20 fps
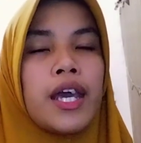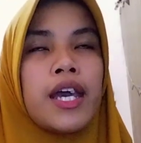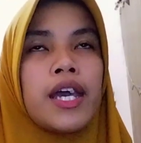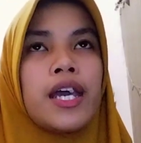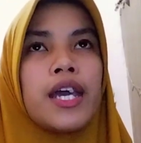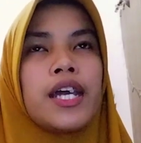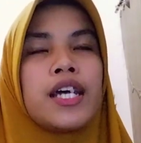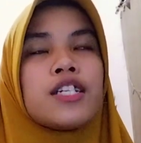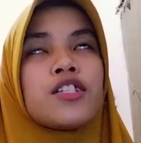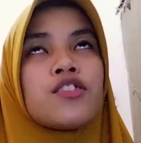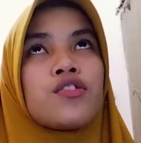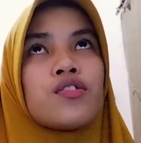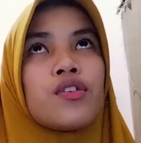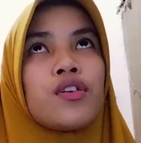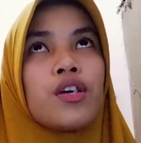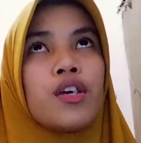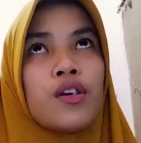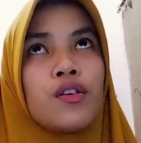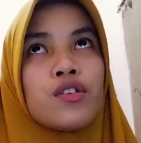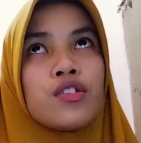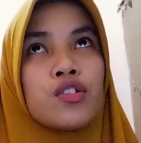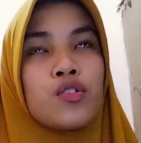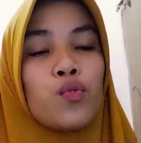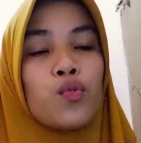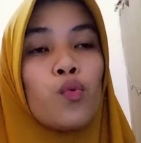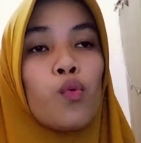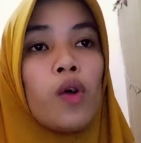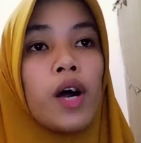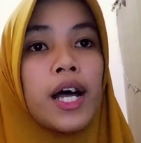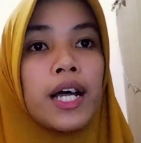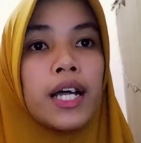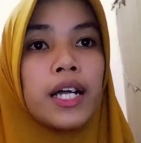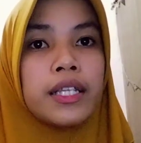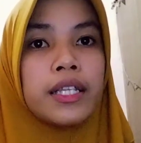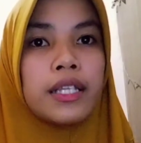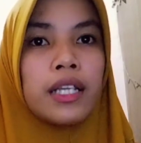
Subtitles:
is to use what